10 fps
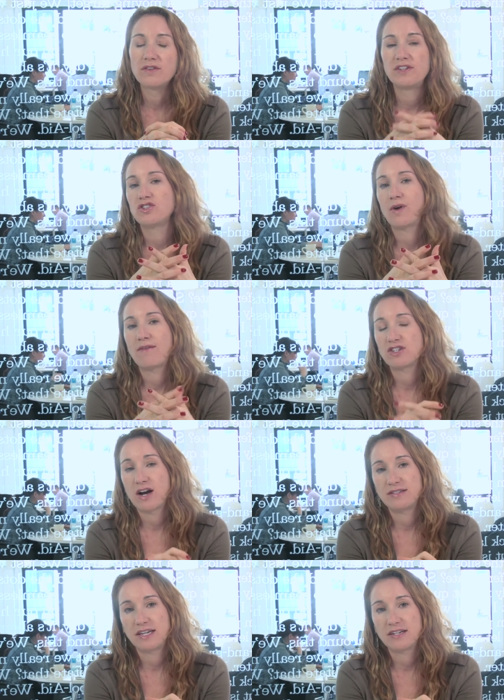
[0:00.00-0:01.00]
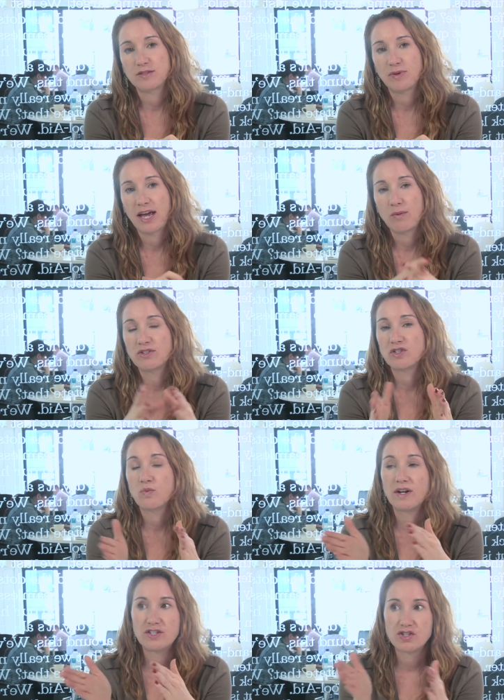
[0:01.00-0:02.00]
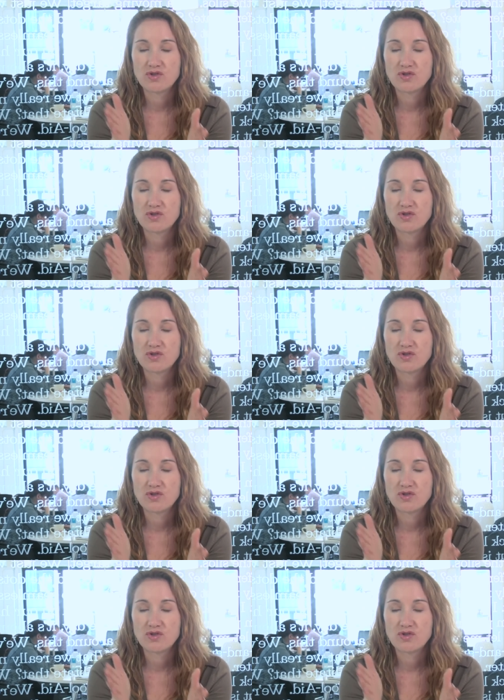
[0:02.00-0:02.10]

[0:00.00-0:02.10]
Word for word: of digital advertising and display, which is what's